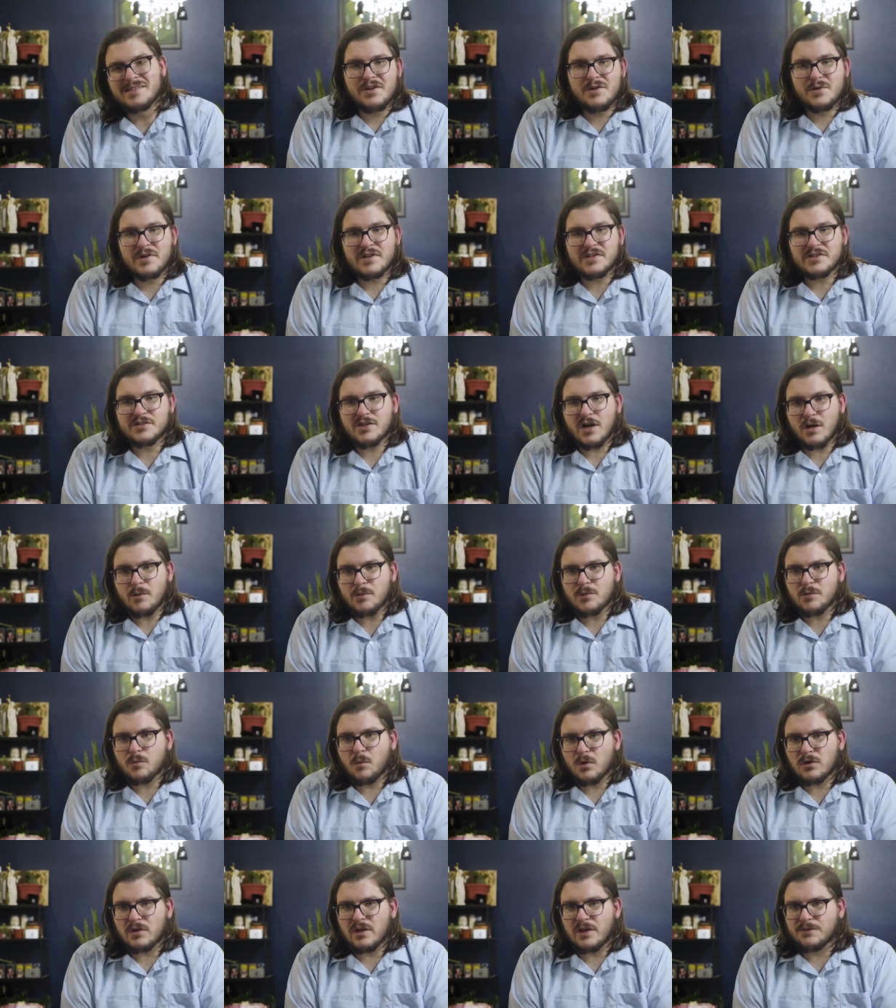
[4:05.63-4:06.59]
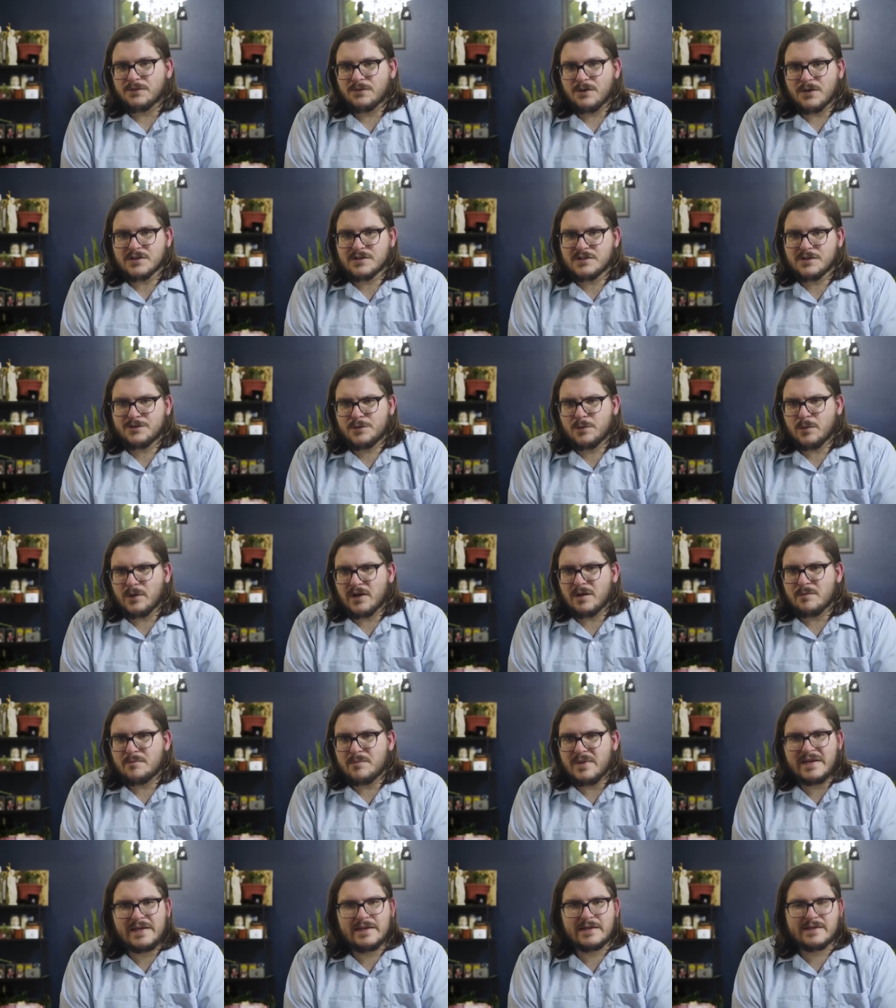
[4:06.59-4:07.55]
You can start with Warlock first if you want
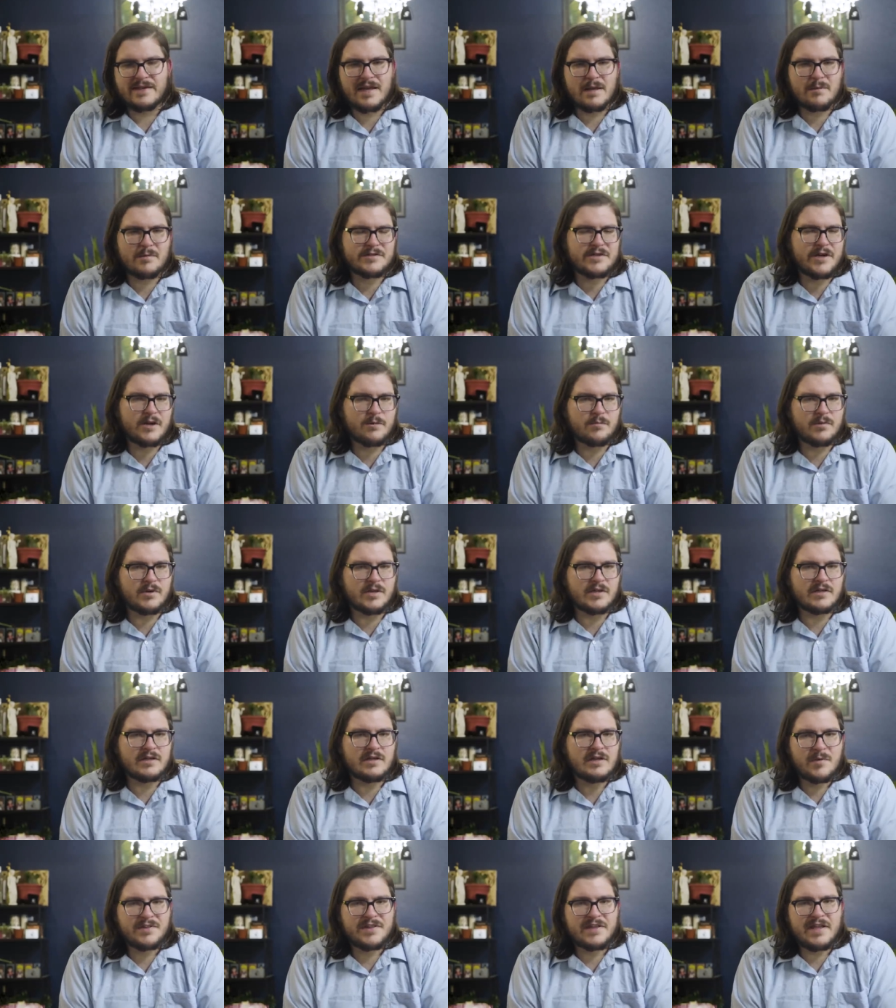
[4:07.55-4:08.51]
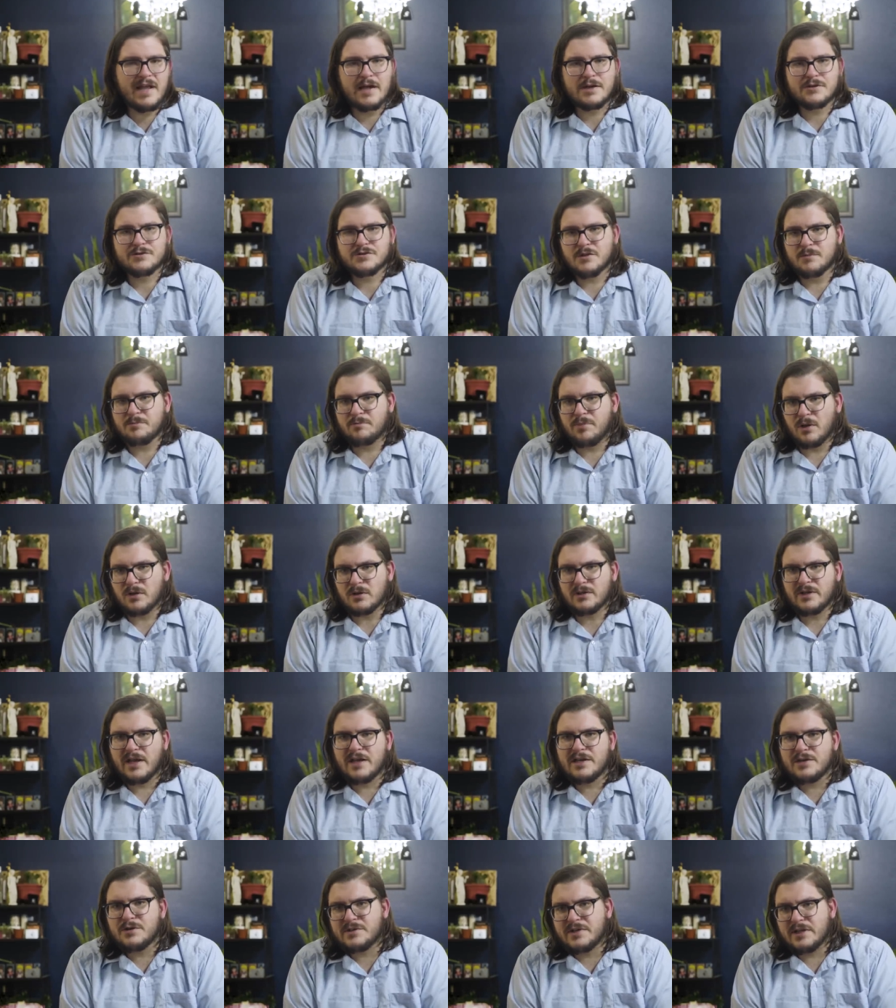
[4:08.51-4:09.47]
immediate damage output, but the extra
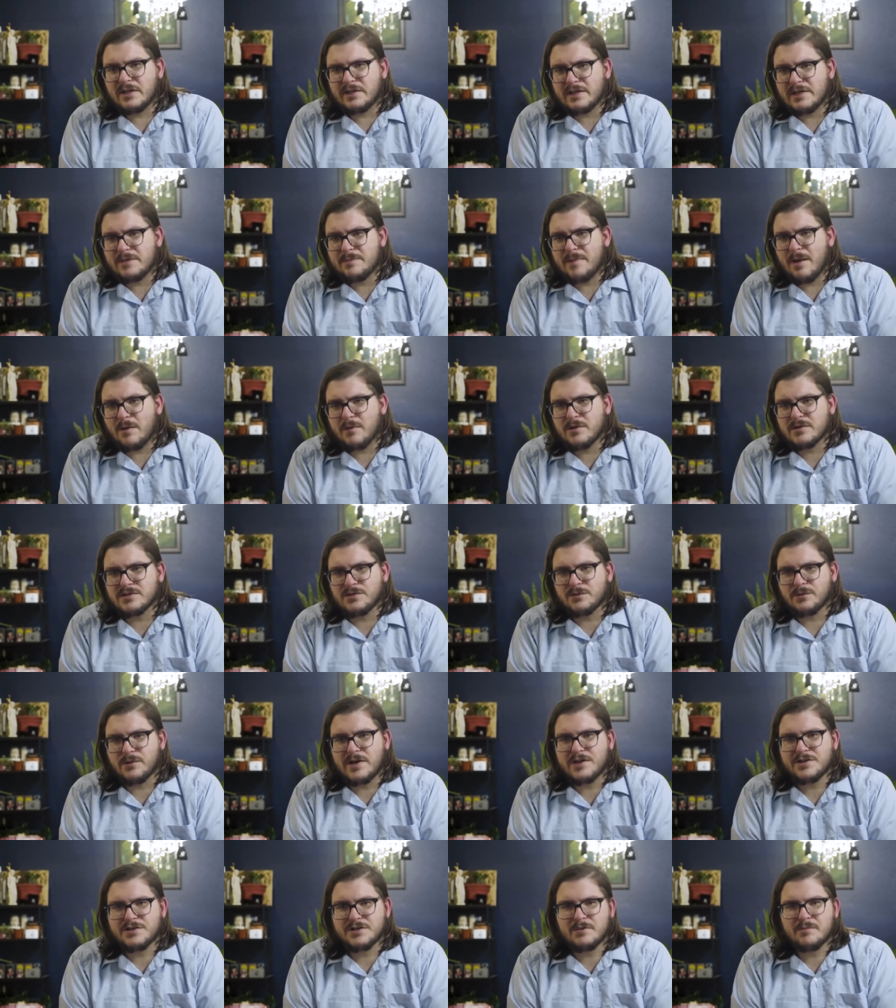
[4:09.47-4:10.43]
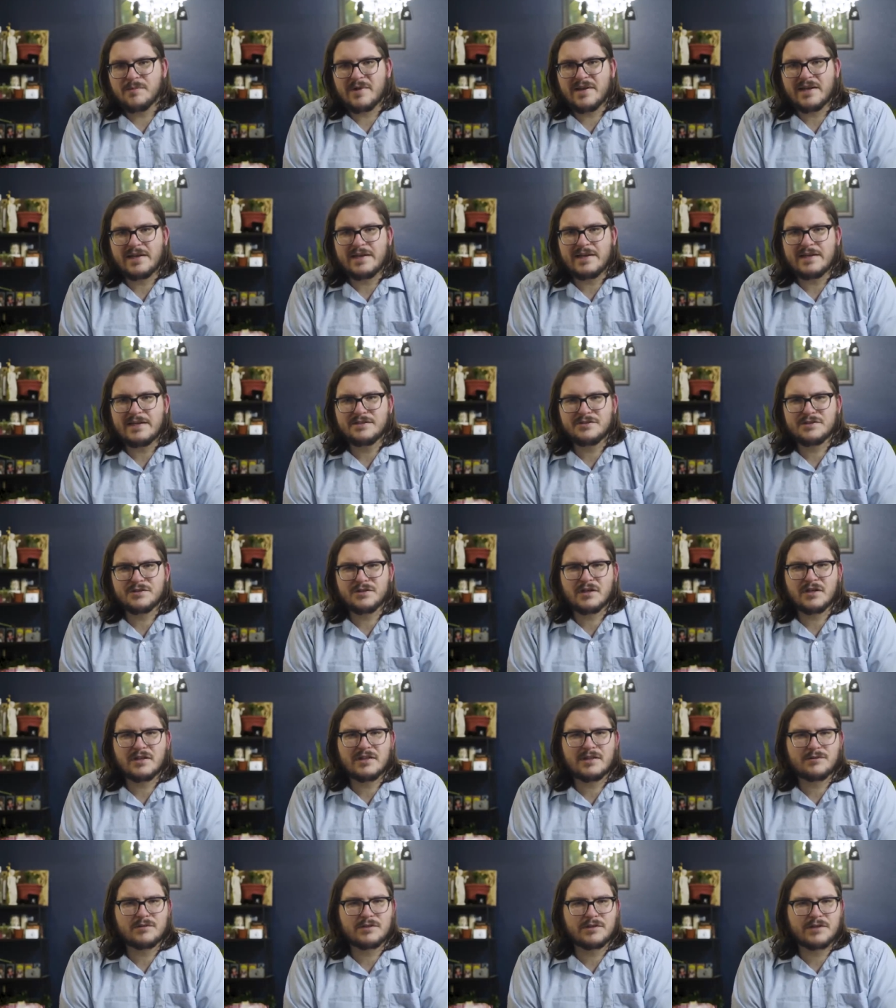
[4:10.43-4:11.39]
bulk and utility powers of Ranger make it easier
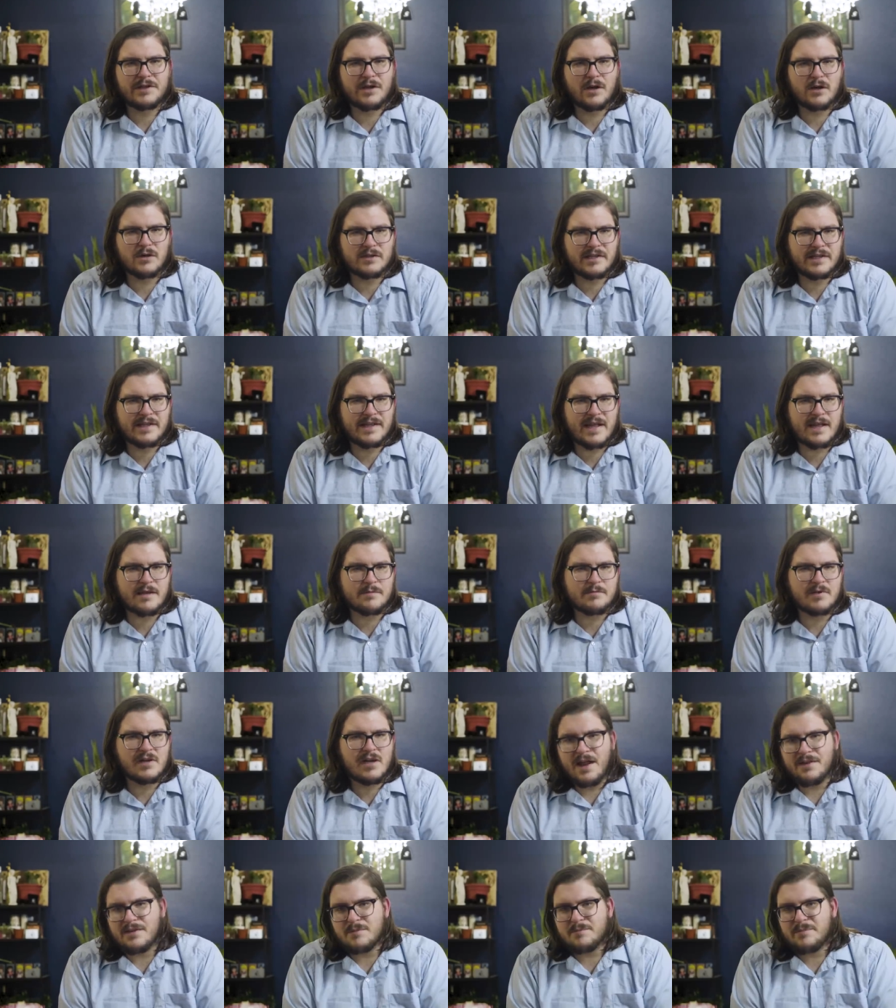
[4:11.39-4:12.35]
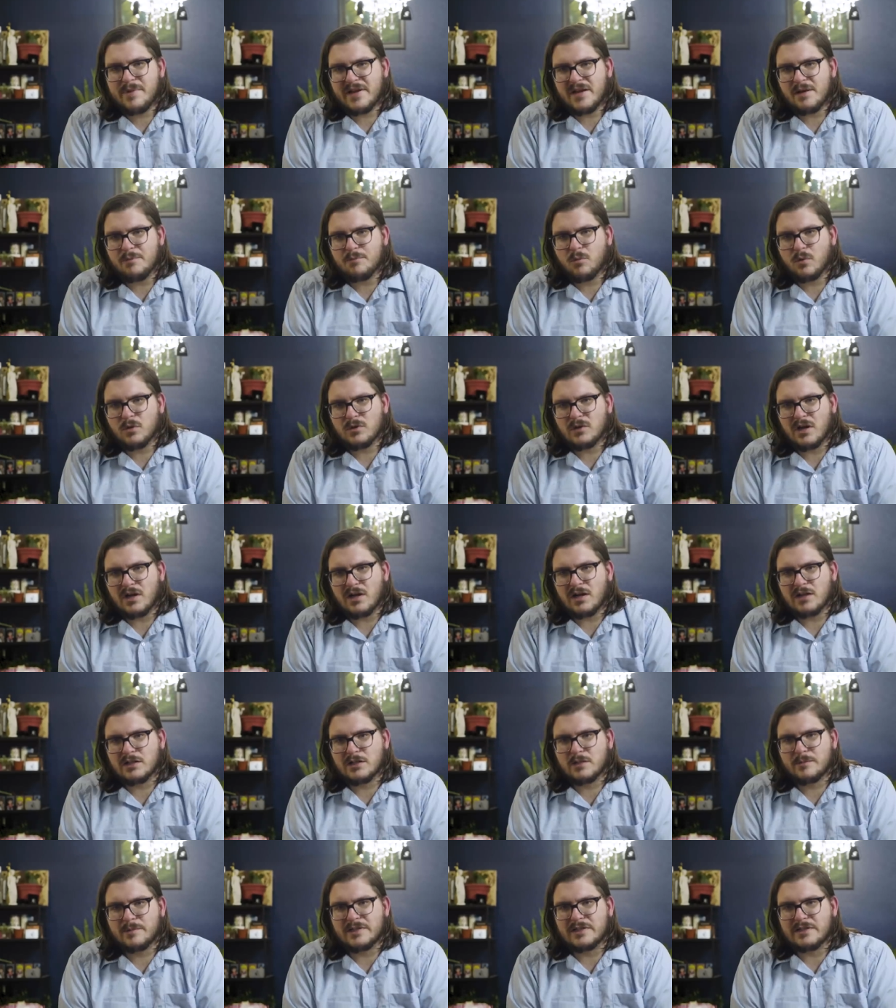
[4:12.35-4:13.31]
to level in the early game, and then pick up Warlock
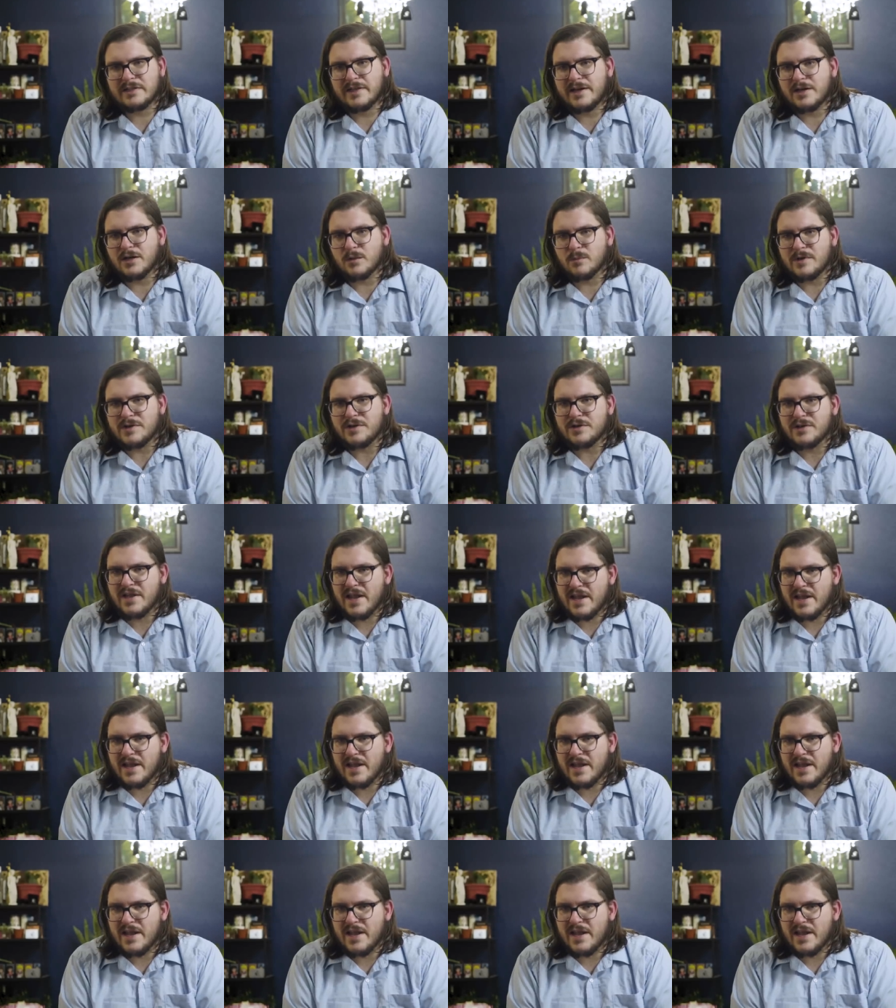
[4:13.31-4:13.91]
a little bit later when you